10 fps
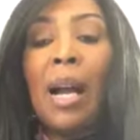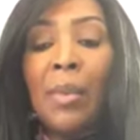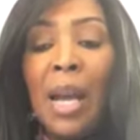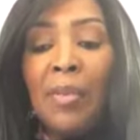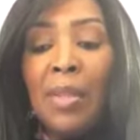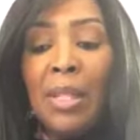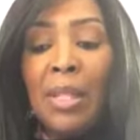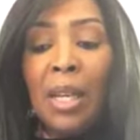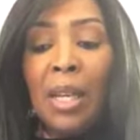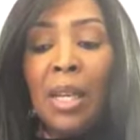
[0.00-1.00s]
would have to
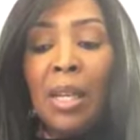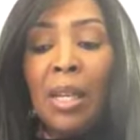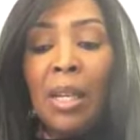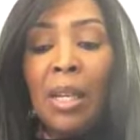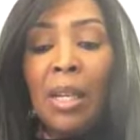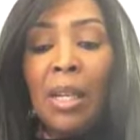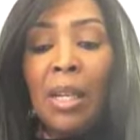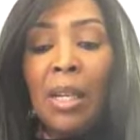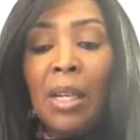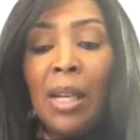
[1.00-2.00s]
say
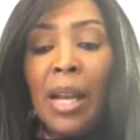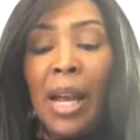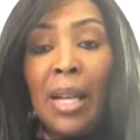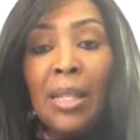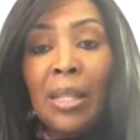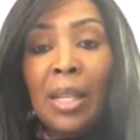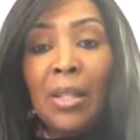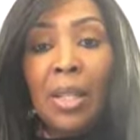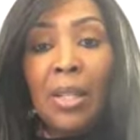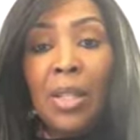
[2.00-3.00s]

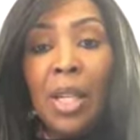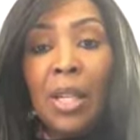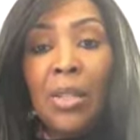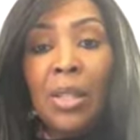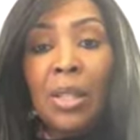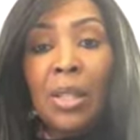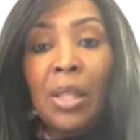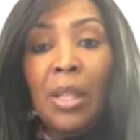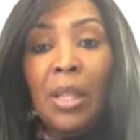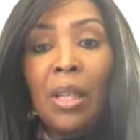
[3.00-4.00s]
access and education.
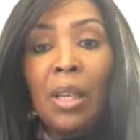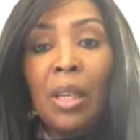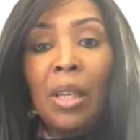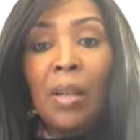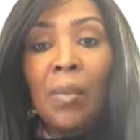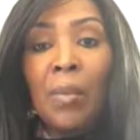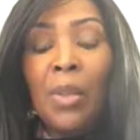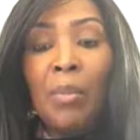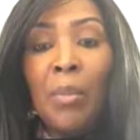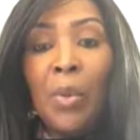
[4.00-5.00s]
The
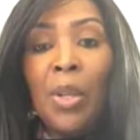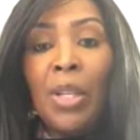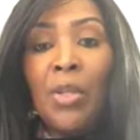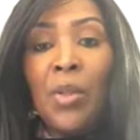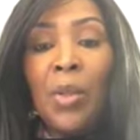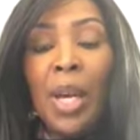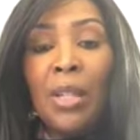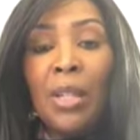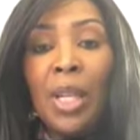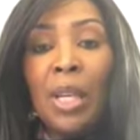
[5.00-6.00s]
more that you
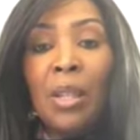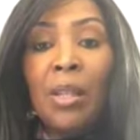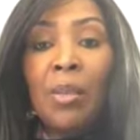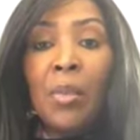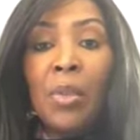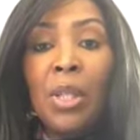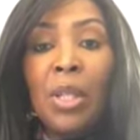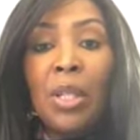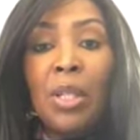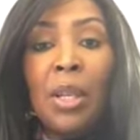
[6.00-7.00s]
educate the
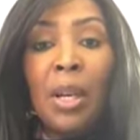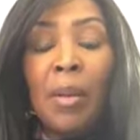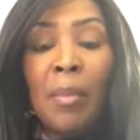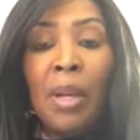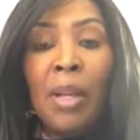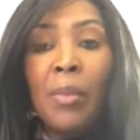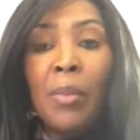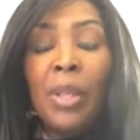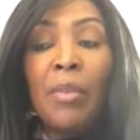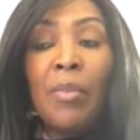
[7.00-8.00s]
communities
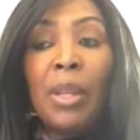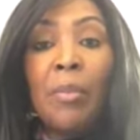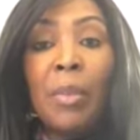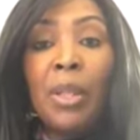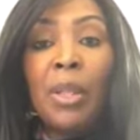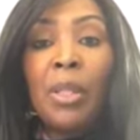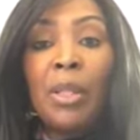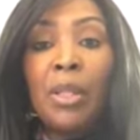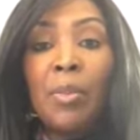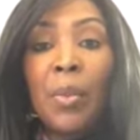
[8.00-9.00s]
with the availability
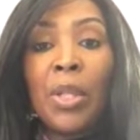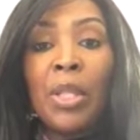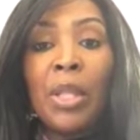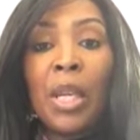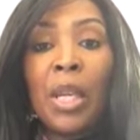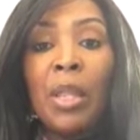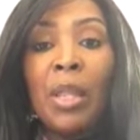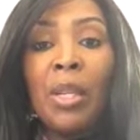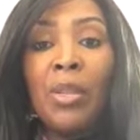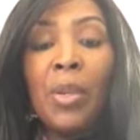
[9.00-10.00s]
of the sports,
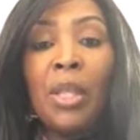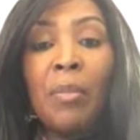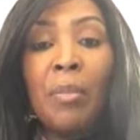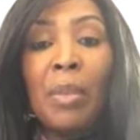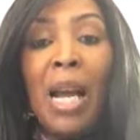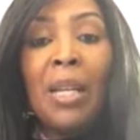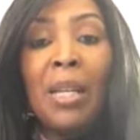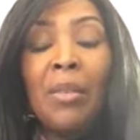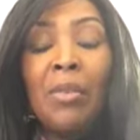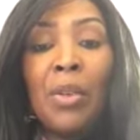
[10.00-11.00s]
and then you get the
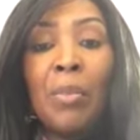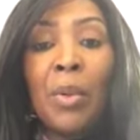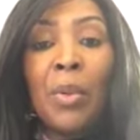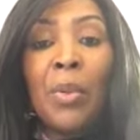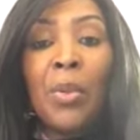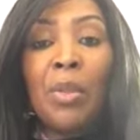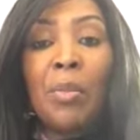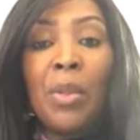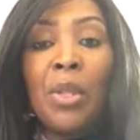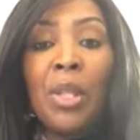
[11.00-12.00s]
buy-in from those
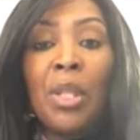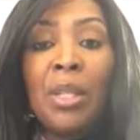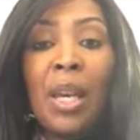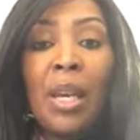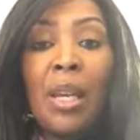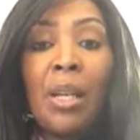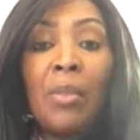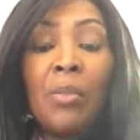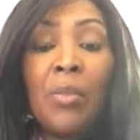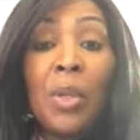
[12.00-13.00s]
communities that
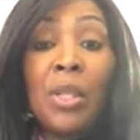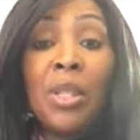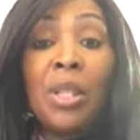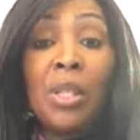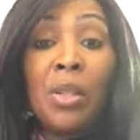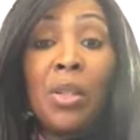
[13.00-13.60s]
unfortunately,